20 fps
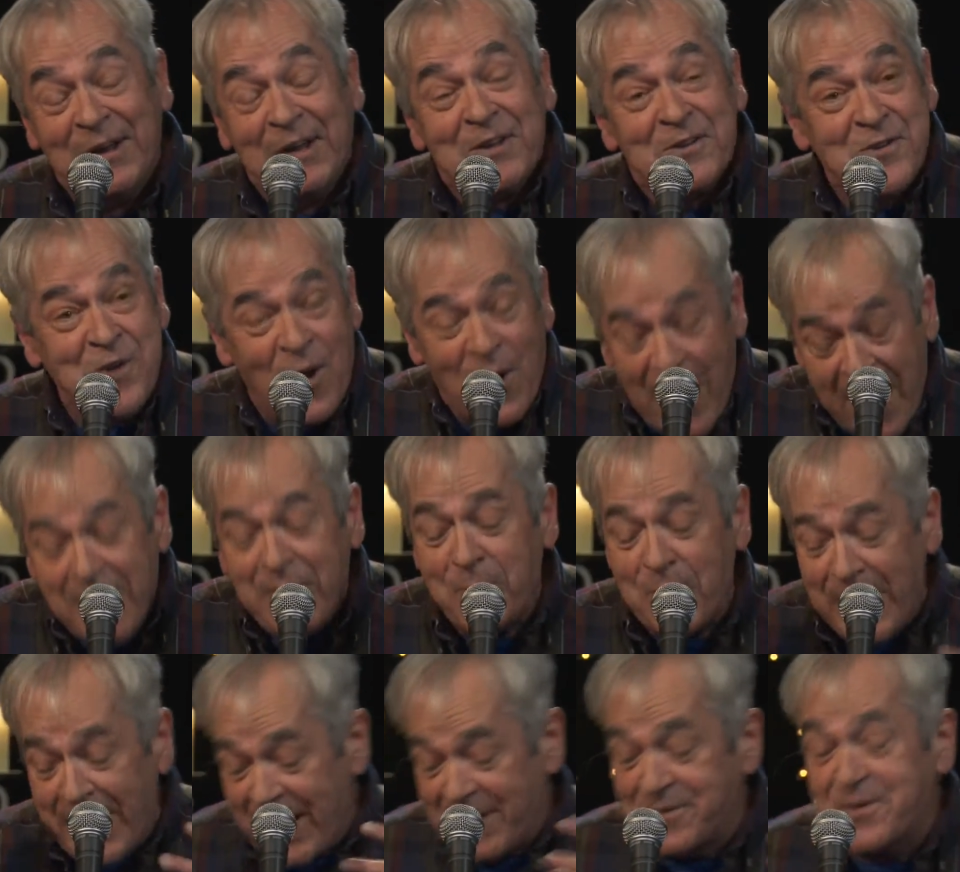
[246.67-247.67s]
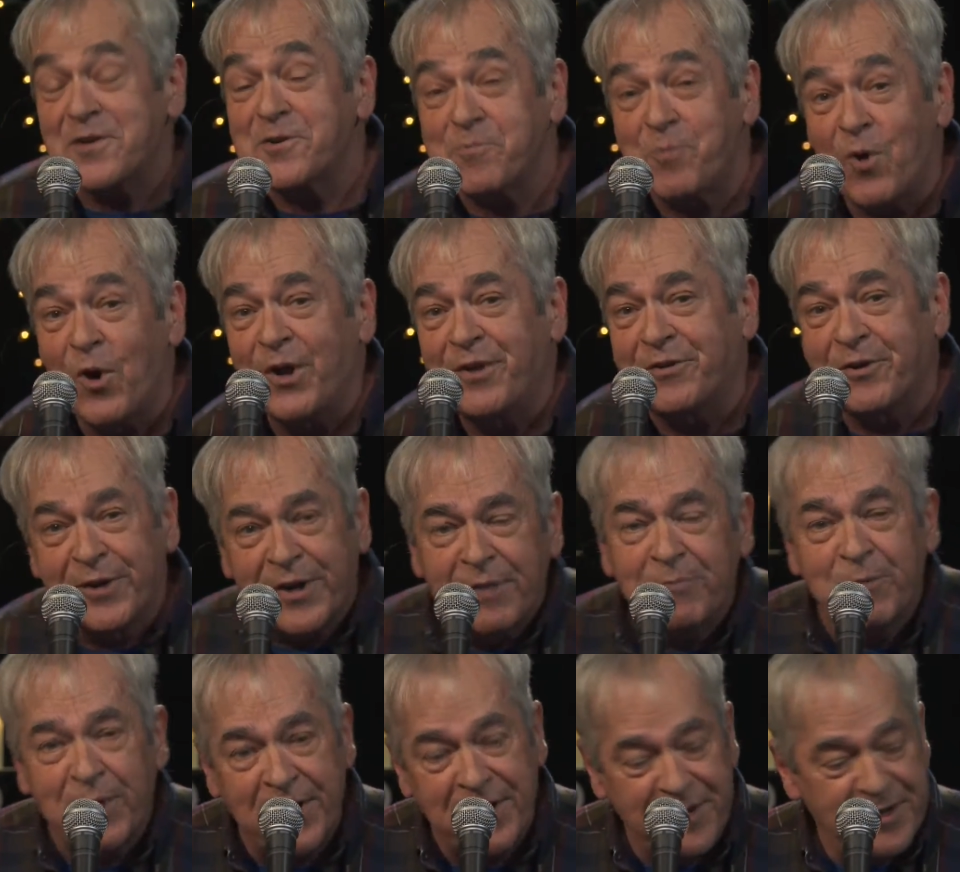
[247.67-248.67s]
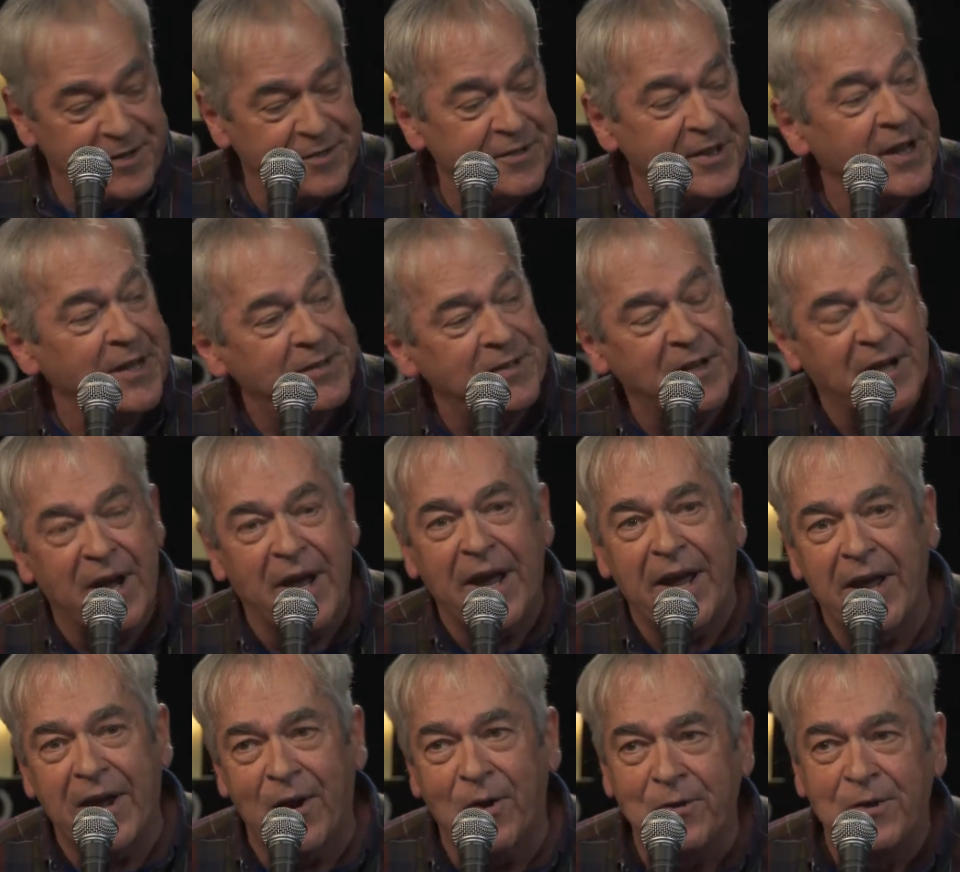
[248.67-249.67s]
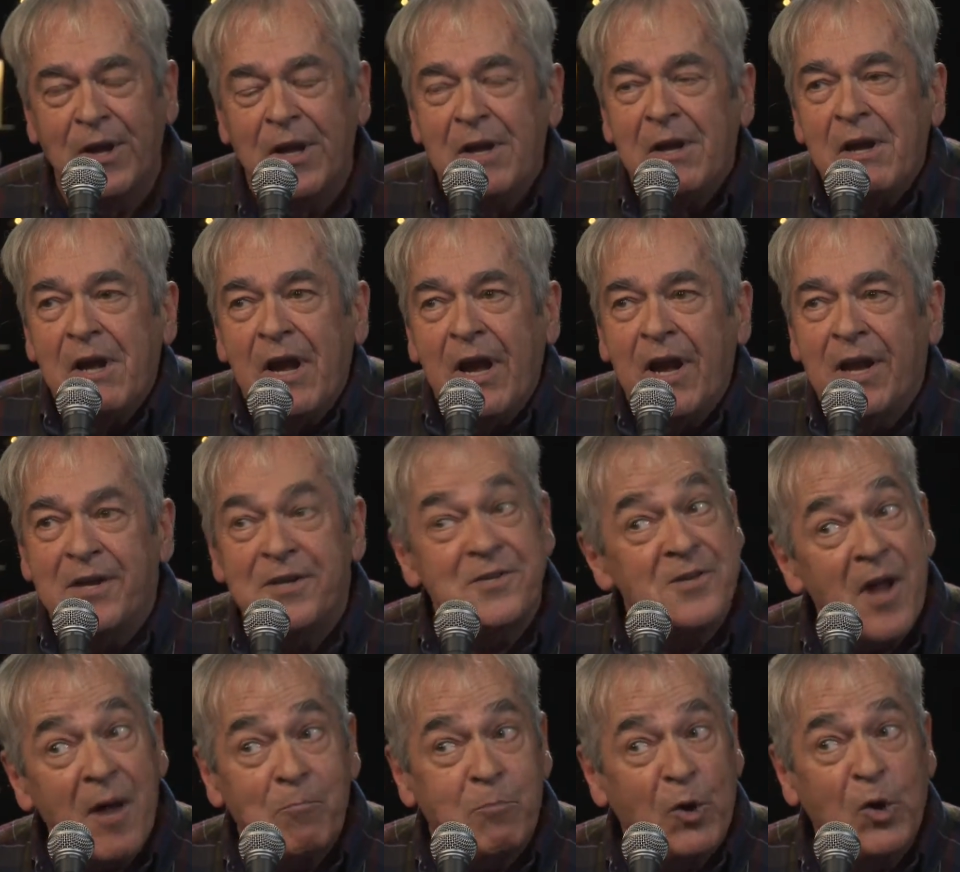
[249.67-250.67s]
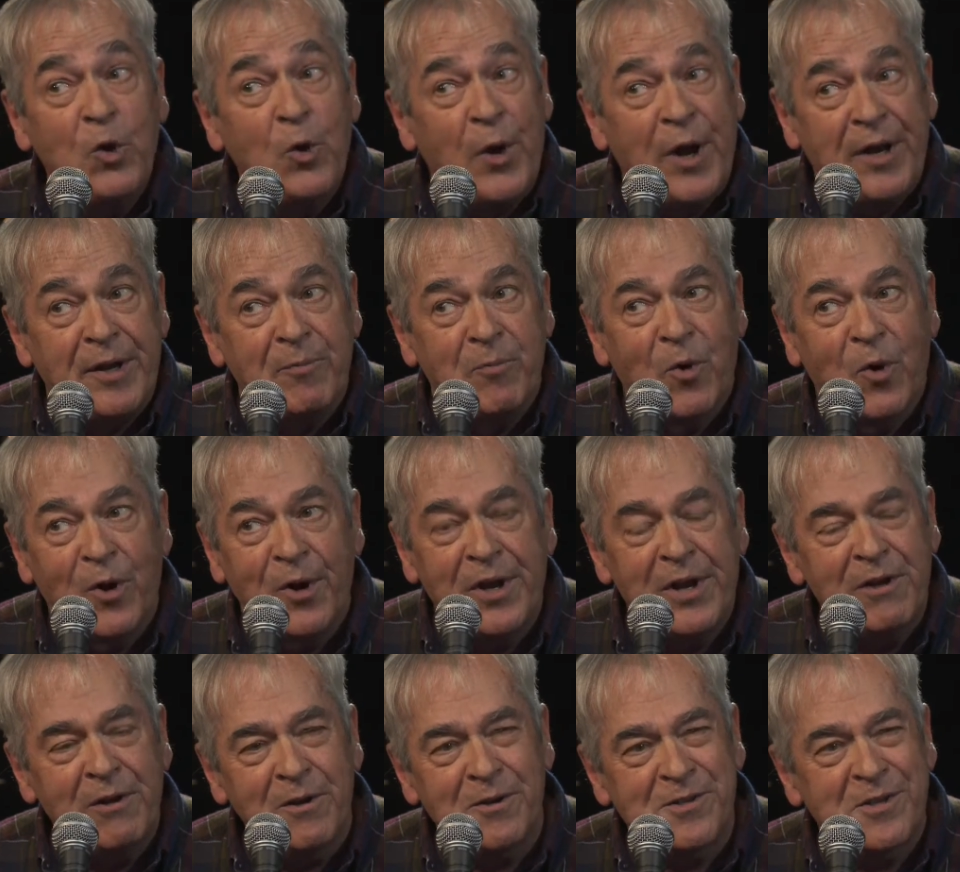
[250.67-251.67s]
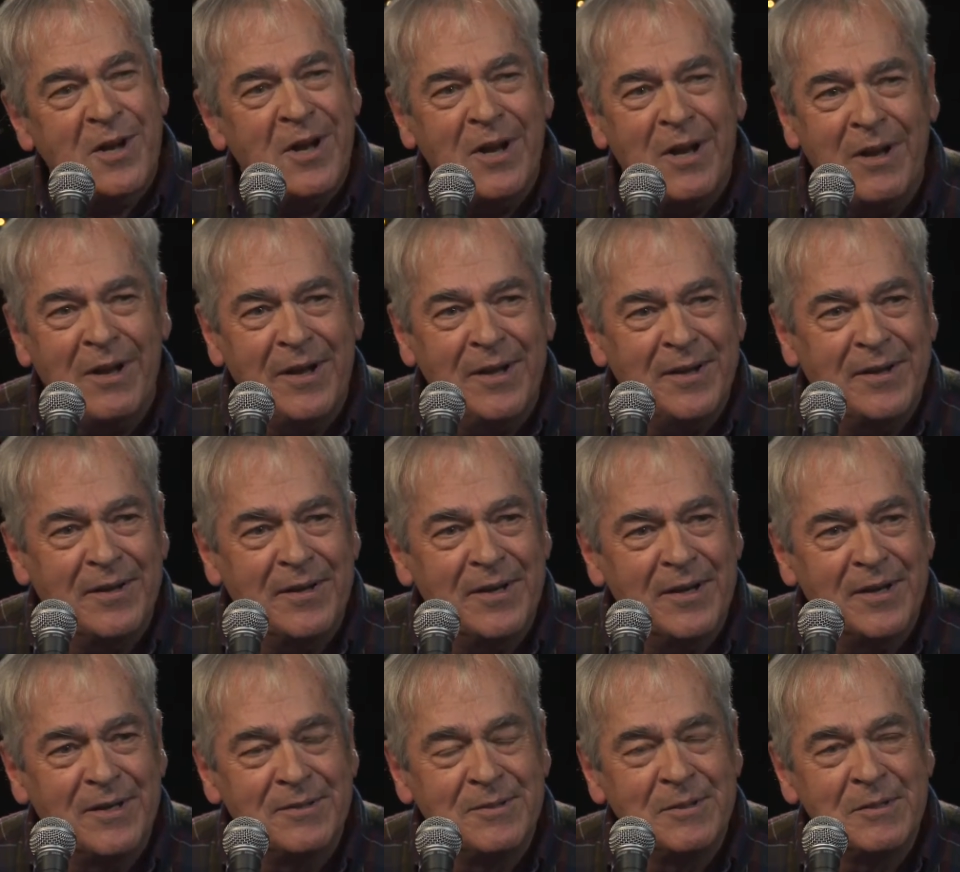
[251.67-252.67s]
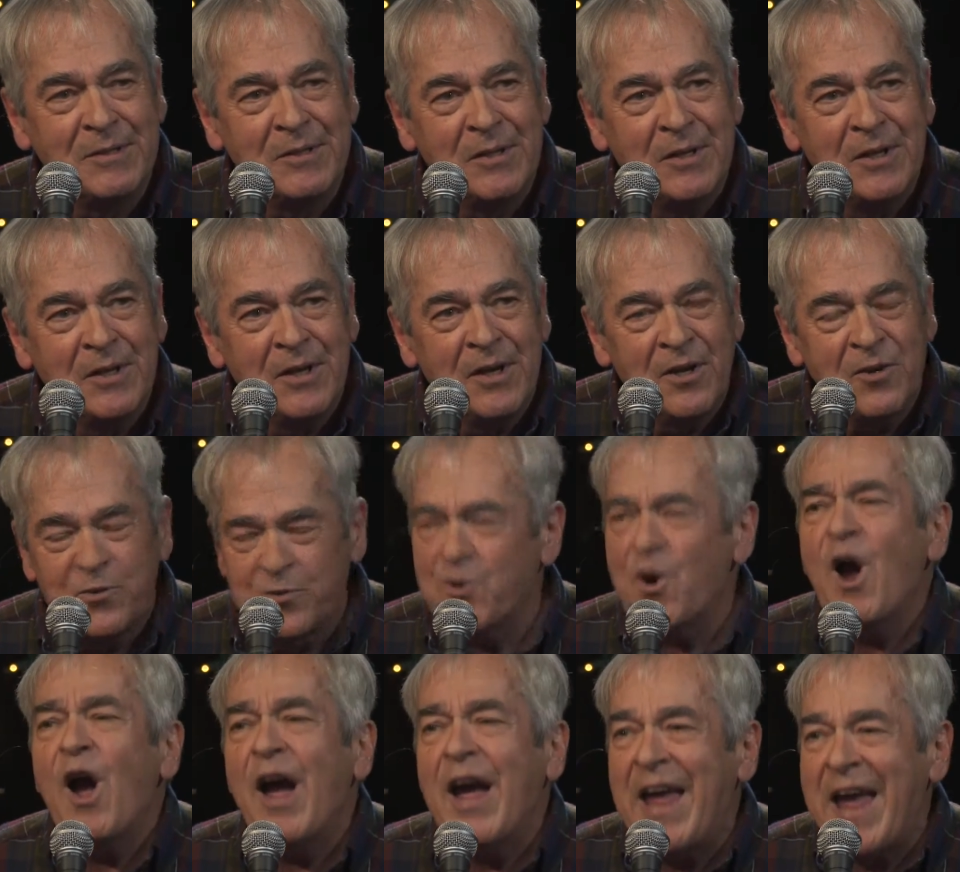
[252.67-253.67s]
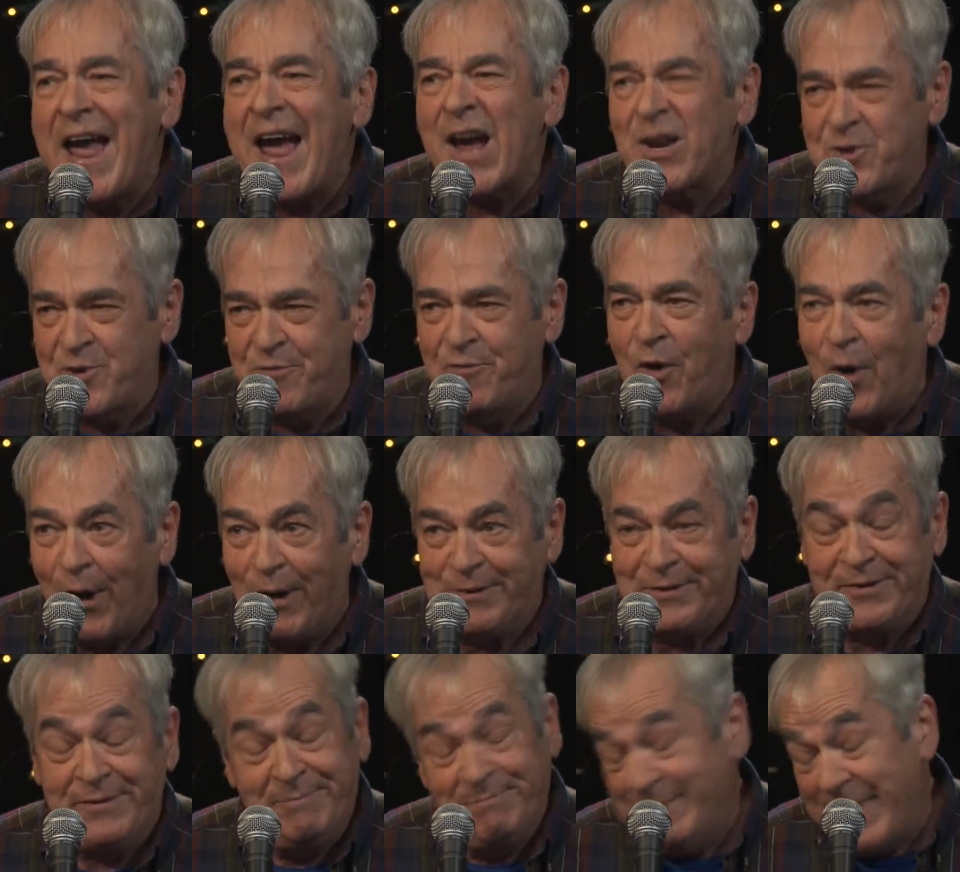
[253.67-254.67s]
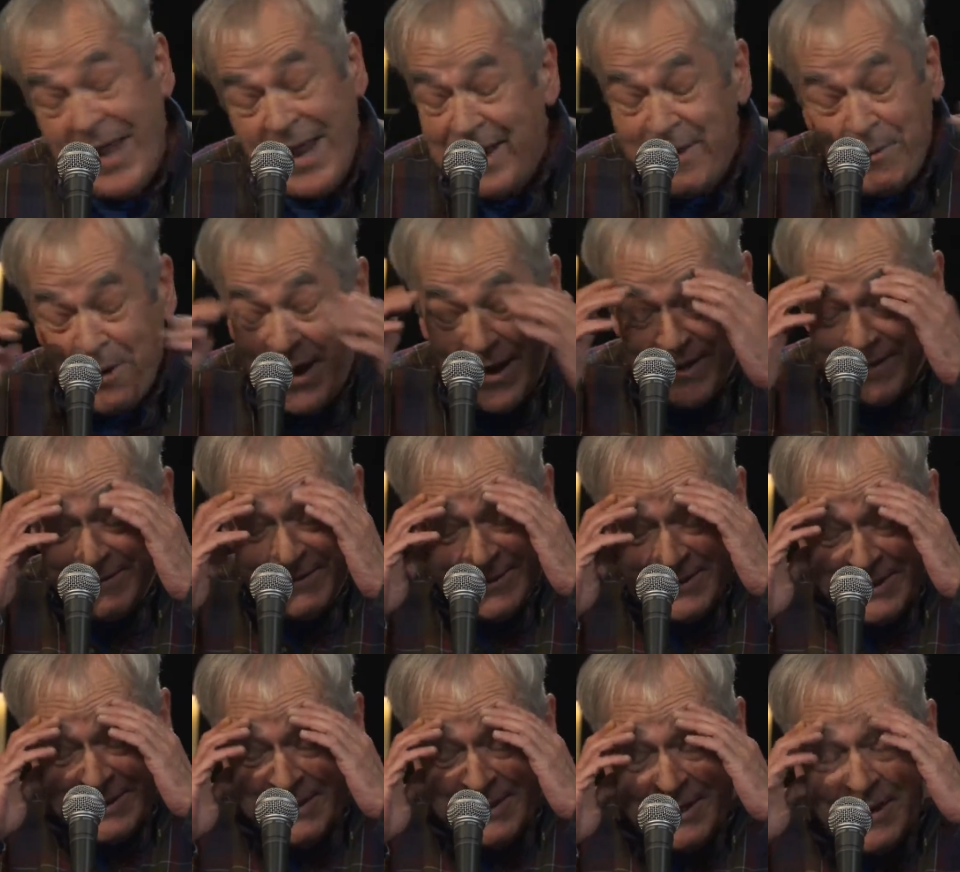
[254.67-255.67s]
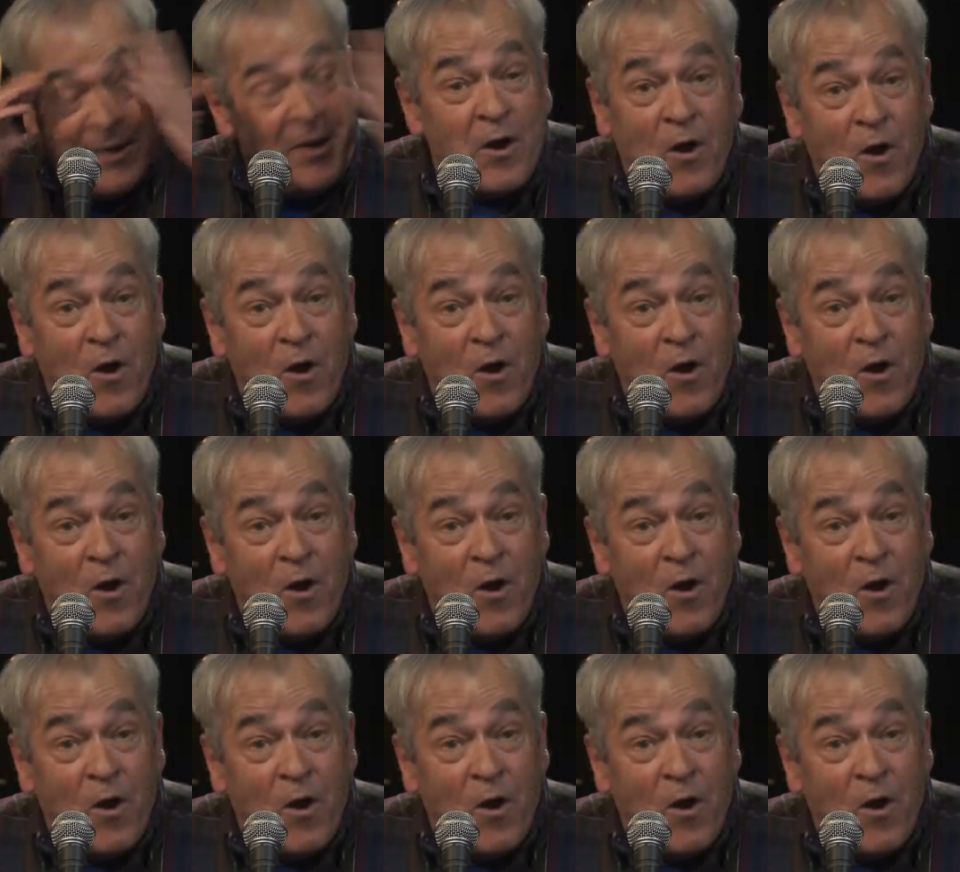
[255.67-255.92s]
So, anyway, at this point, they're getting ready to take the guy out, and he's not blue anymore. He looks kind of like uh, dry asphalt. Anyway, you